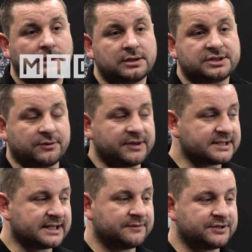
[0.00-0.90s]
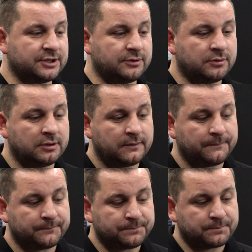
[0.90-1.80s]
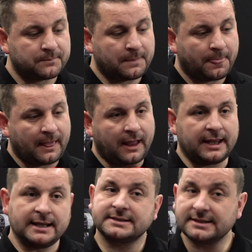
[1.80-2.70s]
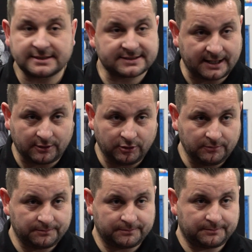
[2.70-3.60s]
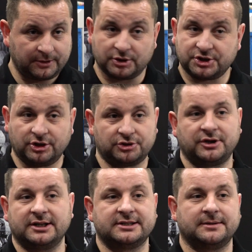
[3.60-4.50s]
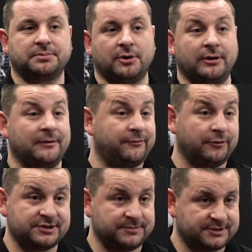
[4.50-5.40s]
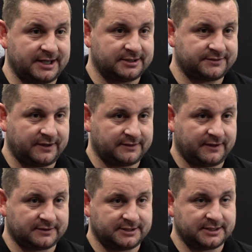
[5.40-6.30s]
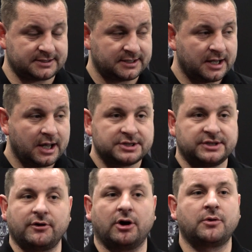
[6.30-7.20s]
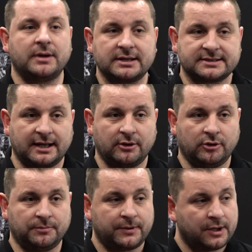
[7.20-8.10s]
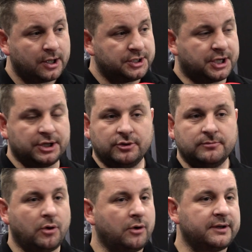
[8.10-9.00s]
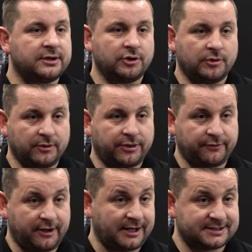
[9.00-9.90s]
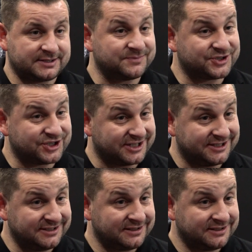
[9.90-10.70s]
So this gives you easier to set up because you're not trying to program full simultaneous 5-axis. So you've got a quicker setup. You can do more than a normal 3-axis machine.